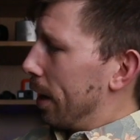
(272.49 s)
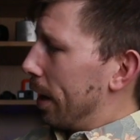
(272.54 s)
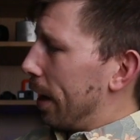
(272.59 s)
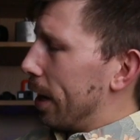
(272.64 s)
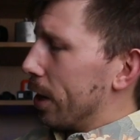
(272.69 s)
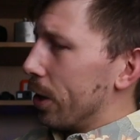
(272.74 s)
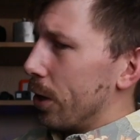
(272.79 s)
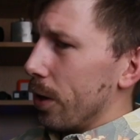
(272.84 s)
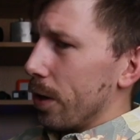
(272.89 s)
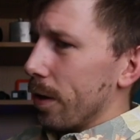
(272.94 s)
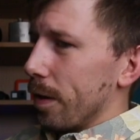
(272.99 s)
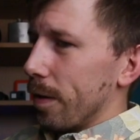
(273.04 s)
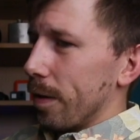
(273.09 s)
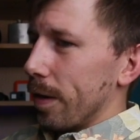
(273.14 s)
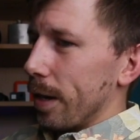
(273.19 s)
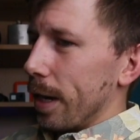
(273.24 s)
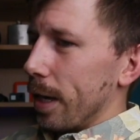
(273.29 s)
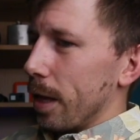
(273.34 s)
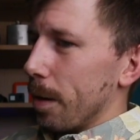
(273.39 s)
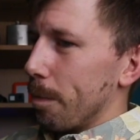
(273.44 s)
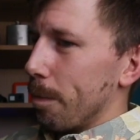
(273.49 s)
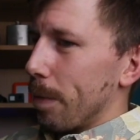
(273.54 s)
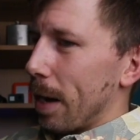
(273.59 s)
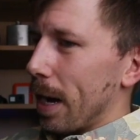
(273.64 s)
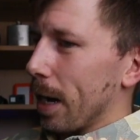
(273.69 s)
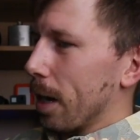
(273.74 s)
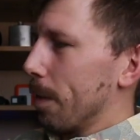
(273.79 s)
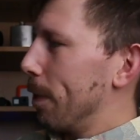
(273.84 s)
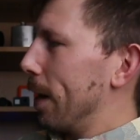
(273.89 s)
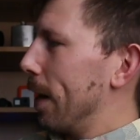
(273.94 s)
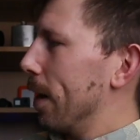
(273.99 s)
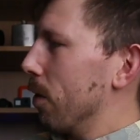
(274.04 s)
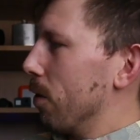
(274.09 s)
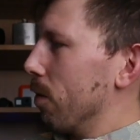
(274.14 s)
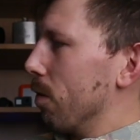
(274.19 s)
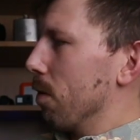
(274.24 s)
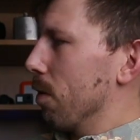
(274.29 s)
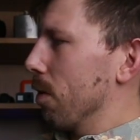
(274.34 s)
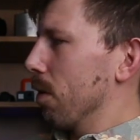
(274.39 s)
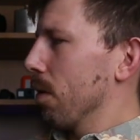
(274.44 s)
As you can see, the back
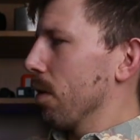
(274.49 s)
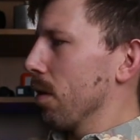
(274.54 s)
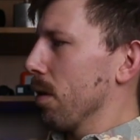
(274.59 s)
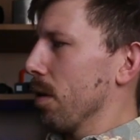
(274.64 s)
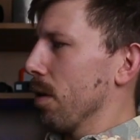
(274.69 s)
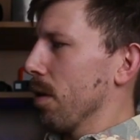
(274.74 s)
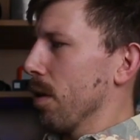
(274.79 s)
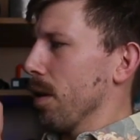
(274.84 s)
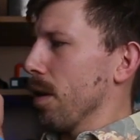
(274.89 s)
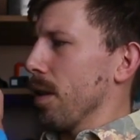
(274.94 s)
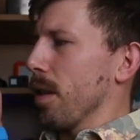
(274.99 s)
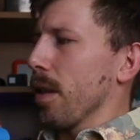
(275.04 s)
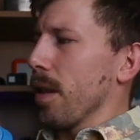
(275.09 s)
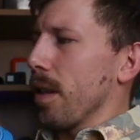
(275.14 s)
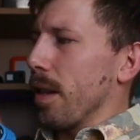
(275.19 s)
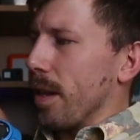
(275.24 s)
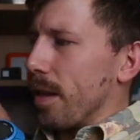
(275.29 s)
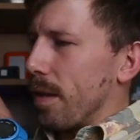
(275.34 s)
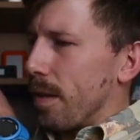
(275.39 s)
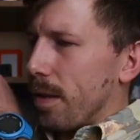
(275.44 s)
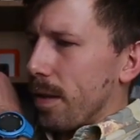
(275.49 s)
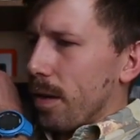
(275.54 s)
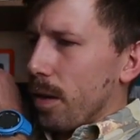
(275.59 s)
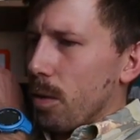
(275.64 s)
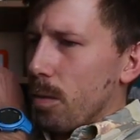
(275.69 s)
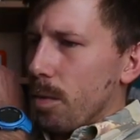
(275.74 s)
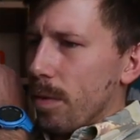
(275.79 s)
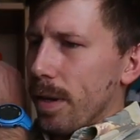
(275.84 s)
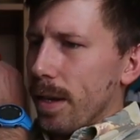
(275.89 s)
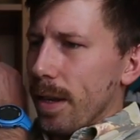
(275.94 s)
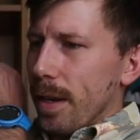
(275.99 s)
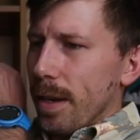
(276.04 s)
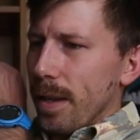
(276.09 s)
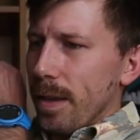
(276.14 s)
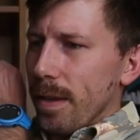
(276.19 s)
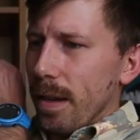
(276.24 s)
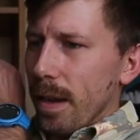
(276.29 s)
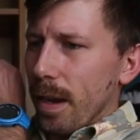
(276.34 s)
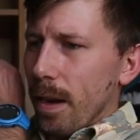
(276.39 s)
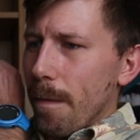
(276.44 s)
panel is sculpted
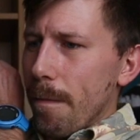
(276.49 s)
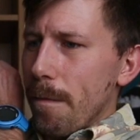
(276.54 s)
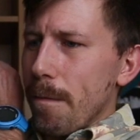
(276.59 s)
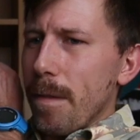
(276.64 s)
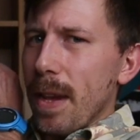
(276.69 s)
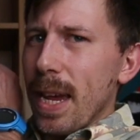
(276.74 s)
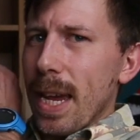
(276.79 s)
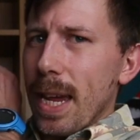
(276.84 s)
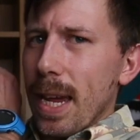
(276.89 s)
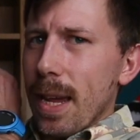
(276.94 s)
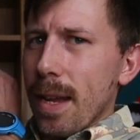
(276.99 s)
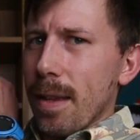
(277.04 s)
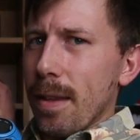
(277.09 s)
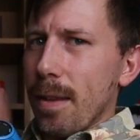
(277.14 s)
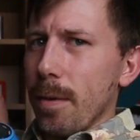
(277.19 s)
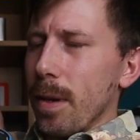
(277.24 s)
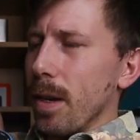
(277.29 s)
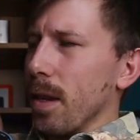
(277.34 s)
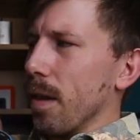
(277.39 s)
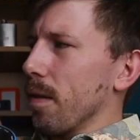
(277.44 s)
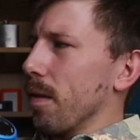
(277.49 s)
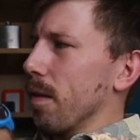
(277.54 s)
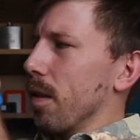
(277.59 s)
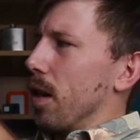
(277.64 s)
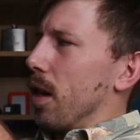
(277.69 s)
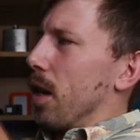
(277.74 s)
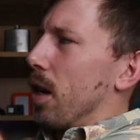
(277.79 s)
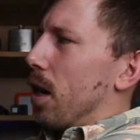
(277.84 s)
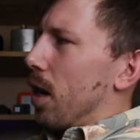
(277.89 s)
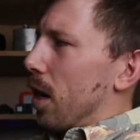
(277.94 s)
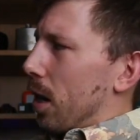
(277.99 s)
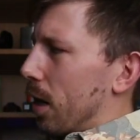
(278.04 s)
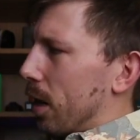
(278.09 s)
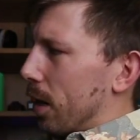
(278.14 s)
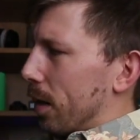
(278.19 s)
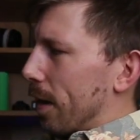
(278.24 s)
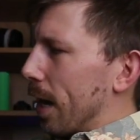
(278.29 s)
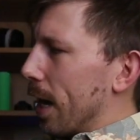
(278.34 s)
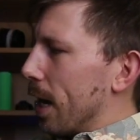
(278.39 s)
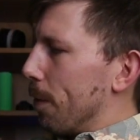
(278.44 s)
into like a V, so it does
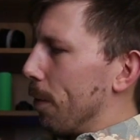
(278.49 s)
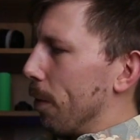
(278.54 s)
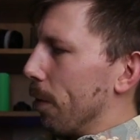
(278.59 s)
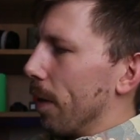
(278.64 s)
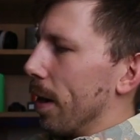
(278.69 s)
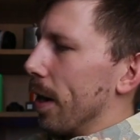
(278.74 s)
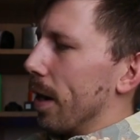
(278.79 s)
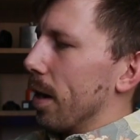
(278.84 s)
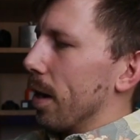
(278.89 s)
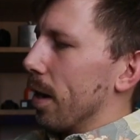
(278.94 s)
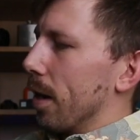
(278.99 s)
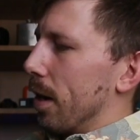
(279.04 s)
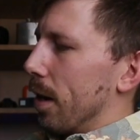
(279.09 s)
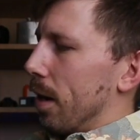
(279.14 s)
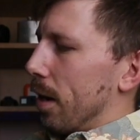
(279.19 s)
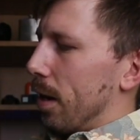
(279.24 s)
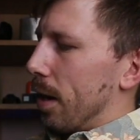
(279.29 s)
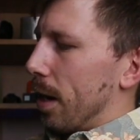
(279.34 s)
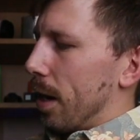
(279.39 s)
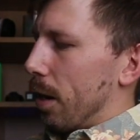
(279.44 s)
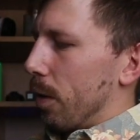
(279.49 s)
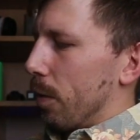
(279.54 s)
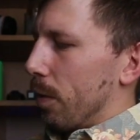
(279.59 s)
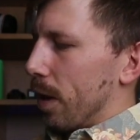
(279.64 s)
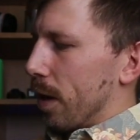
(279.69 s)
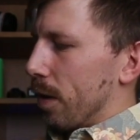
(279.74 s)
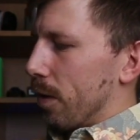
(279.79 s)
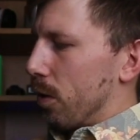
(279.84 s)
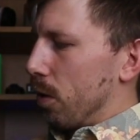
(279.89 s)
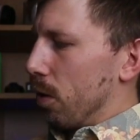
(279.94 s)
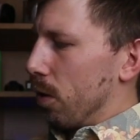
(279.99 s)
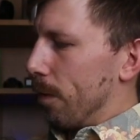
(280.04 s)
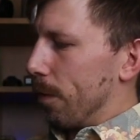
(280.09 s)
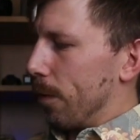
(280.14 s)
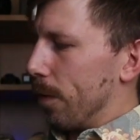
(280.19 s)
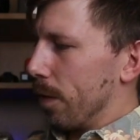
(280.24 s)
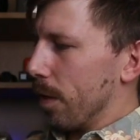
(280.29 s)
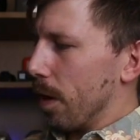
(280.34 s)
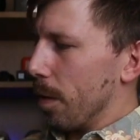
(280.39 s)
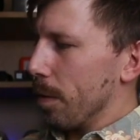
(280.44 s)
taper in. Now that's good
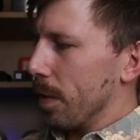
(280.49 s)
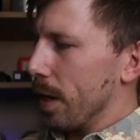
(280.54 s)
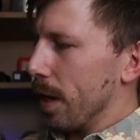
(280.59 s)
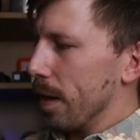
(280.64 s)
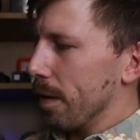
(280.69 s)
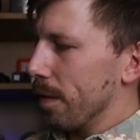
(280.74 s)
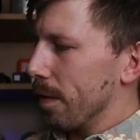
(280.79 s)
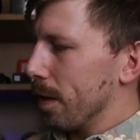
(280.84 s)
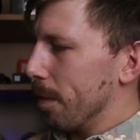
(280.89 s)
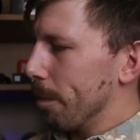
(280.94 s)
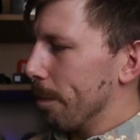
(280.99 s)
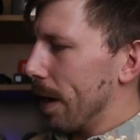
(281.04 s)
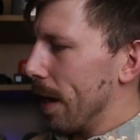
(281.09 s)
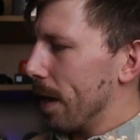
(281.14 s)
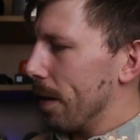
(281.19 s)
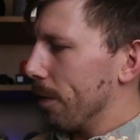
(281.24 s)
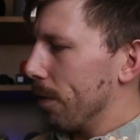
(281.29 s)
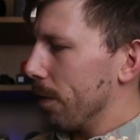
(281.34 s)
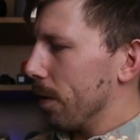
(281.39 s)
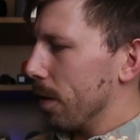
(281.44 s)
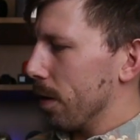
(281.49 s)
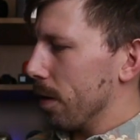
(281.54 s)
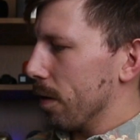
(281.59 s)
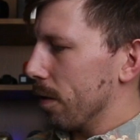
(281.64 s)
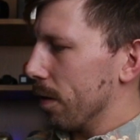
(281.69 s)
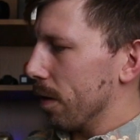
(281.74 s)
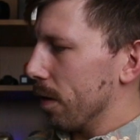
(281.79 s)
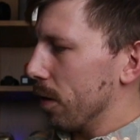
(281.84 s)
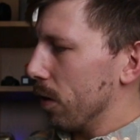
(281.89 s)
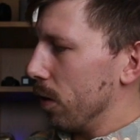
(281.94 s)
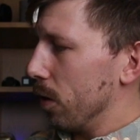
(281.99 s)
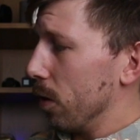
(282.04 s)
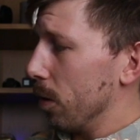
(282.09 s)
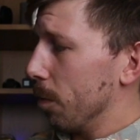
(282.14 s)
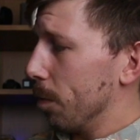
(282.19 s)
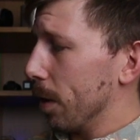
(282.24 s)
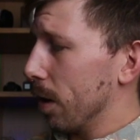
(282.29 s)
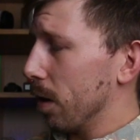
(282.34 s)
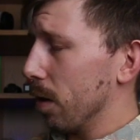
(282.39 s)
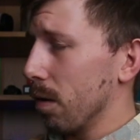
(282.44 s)
for some things and it's bad for others. It's
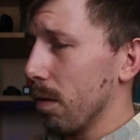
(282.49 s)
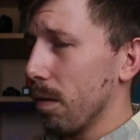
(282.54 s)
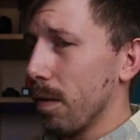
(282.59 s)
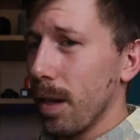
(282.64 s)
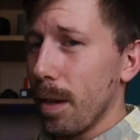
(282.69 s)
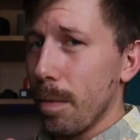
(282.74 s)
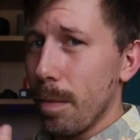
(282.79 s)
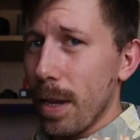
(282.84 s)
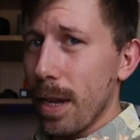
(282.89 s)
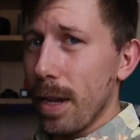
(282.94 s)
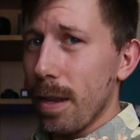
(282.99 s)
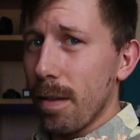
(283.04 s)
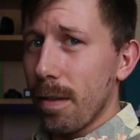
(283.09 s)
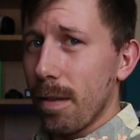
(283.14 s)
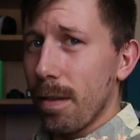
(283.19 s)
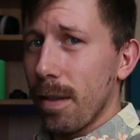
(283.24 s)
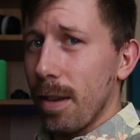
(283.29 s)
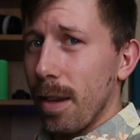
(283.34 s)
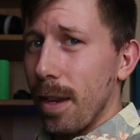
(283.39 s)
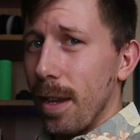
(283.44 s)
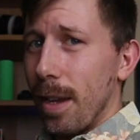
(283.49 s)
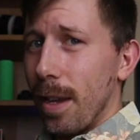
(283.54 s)
good because it means